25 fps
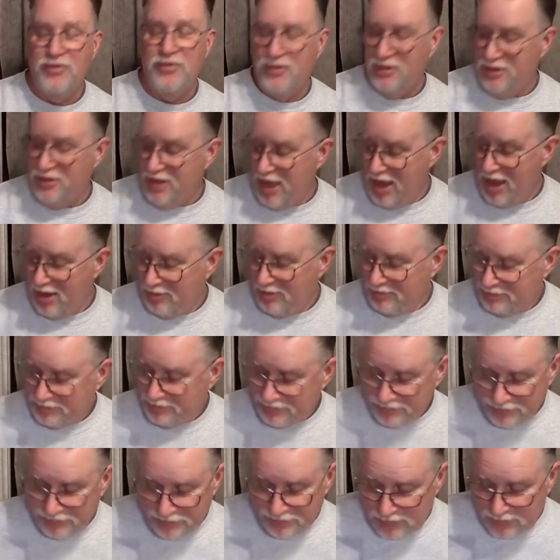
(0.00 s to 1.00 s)
Now,
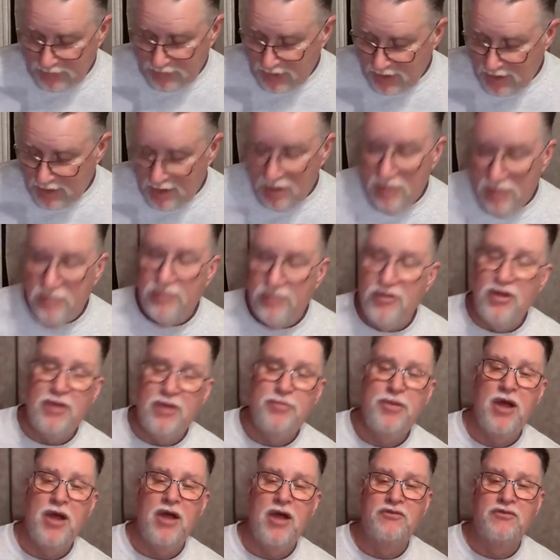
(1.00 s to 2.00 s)
very
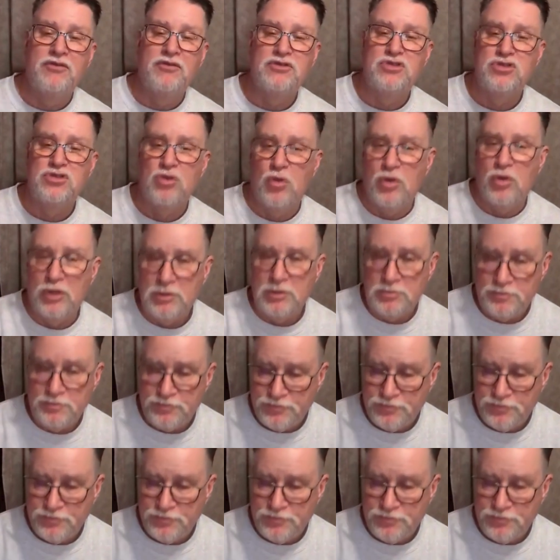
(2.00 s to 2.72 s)
powerful story